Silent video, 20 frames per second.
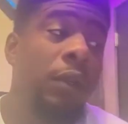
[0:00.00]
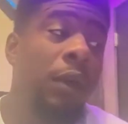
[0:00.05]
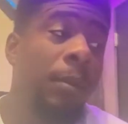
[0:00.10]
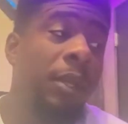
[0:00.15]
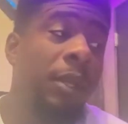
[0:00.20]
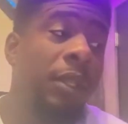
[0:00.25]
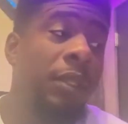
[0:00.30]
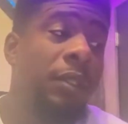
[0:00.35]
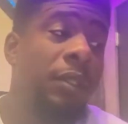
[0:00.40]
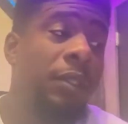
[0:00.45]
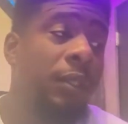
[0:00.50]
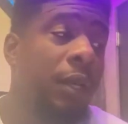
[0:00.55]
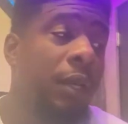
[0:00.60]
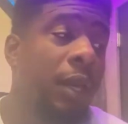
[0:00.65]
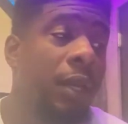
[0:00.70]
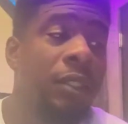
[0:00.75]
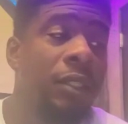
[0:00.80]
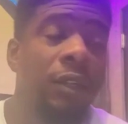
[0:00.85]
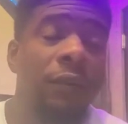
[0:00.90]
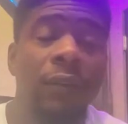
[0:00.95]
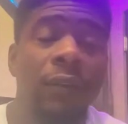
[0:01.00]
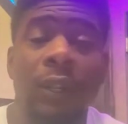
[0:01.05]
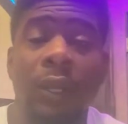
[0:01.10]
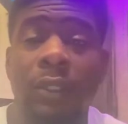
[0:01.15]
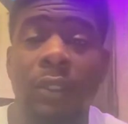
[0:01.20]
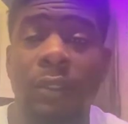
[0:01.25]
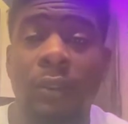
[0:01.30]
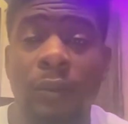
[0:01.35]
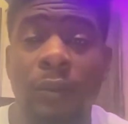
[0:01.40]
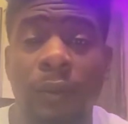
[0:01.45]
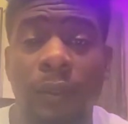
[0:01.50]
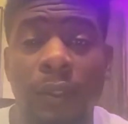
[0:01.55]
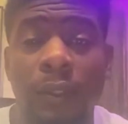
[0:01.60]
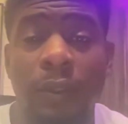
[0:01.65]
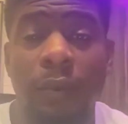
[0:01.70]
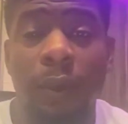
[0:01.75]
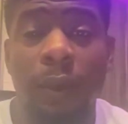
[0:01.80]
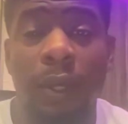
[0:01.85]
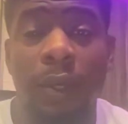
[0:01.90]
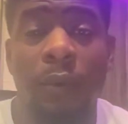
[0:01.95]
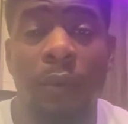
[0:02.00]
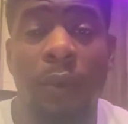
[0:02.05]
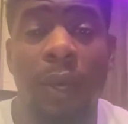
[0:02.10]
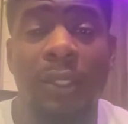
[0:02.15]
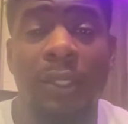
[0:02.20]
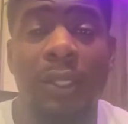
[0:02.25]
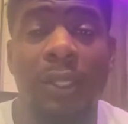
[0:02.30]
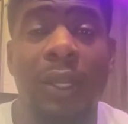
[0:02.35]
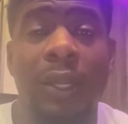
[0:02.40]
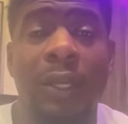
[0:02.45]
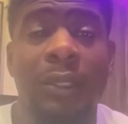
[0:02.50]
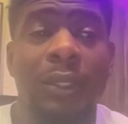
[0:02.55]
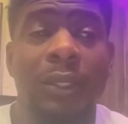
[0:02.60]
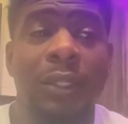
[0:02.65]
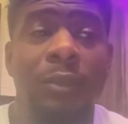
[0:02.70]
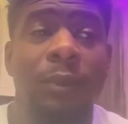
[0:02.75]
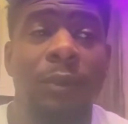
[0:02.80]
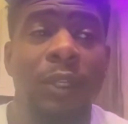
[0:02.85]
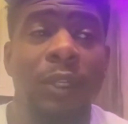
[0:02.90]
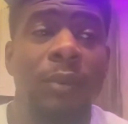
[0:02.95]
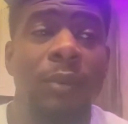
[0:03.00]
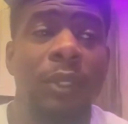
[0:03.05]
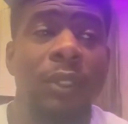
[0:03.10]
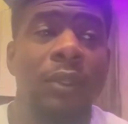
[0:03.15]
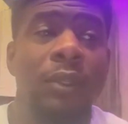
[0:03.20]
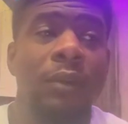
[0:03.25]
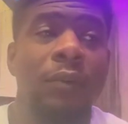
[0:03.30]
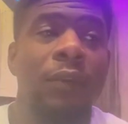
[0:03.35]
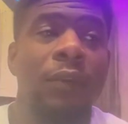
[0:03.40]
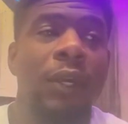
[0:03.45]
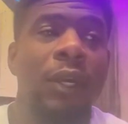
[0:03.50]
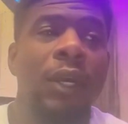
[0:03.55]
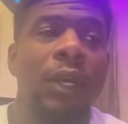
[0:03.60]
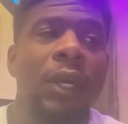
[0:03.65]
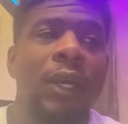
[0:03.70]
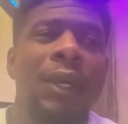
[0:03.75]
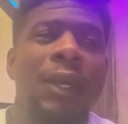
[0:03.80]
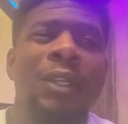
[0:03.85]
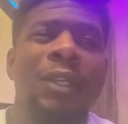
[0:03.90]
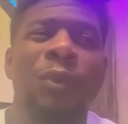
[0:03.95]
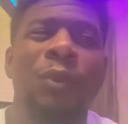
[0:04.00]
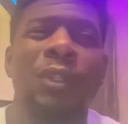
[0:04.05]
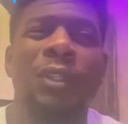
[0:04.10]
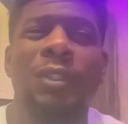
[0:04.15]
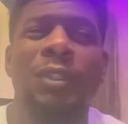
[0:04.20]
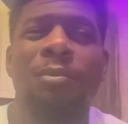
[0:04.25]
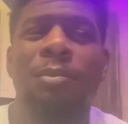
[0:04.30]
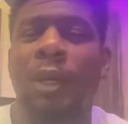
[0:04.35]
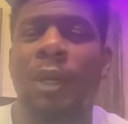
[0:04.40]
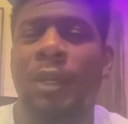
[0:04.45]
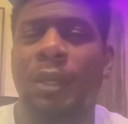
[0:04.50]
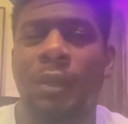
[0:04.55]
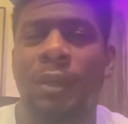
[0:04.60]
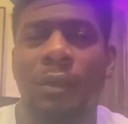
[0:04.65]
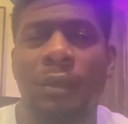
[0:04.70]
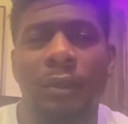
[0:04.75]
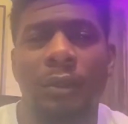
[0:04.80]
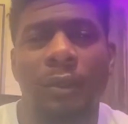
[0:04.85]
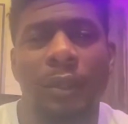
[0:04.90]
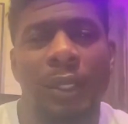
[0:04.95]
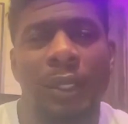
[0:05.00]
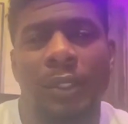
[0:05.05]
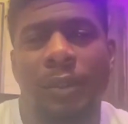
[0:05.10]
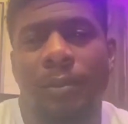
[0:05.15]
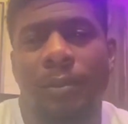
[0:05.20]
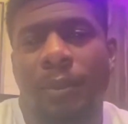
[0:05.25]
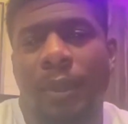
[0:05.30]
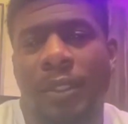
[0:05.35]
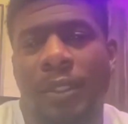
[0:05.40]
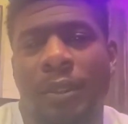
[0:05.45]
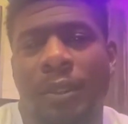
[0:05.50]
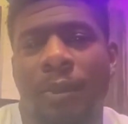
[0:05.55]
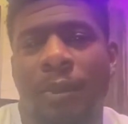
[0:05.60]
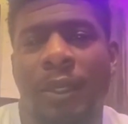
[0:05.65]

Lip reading: I mean, this is the kind of stuff I like to do. This is ways I like to express myself. It's really just money. That's the biggest